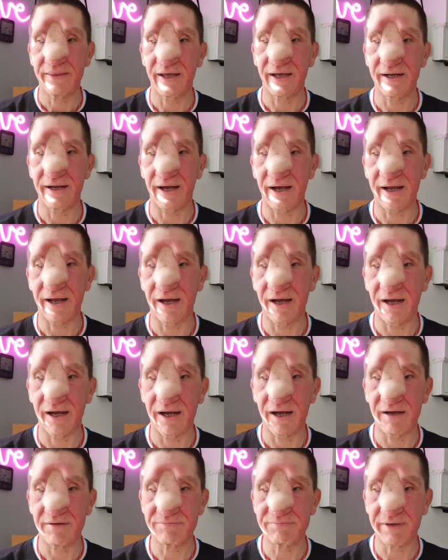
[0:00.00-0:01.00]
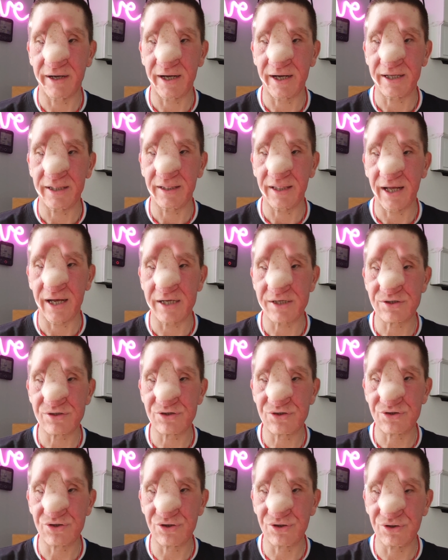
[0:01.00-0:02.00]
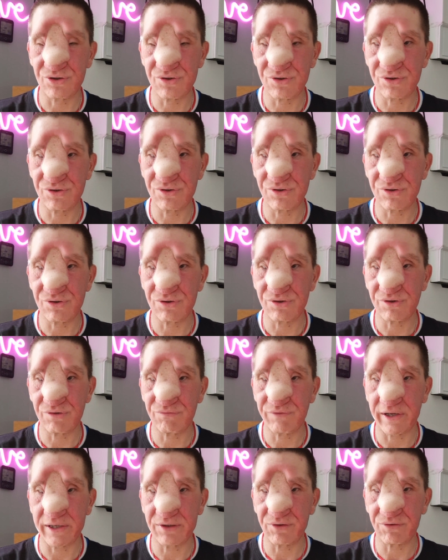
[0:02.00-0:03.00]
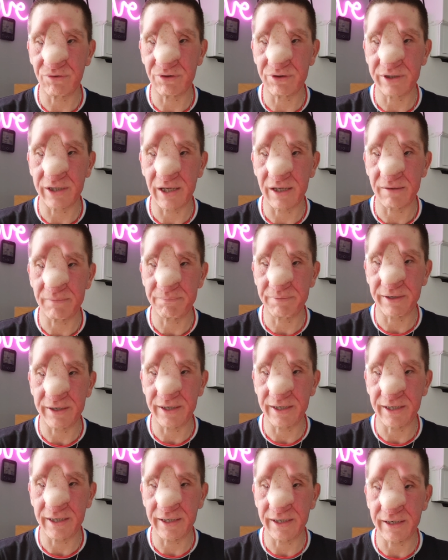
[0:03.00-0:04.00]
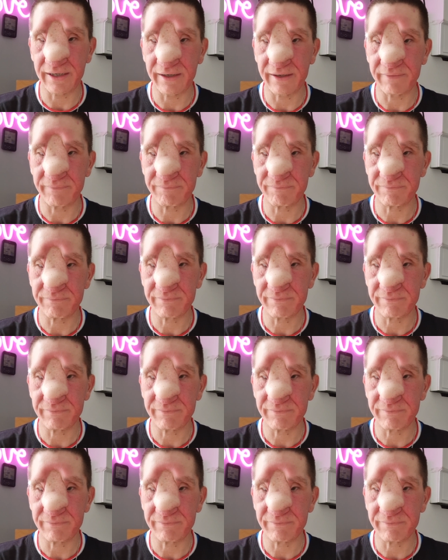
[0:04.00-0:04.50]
Then I have my last two radiotherapy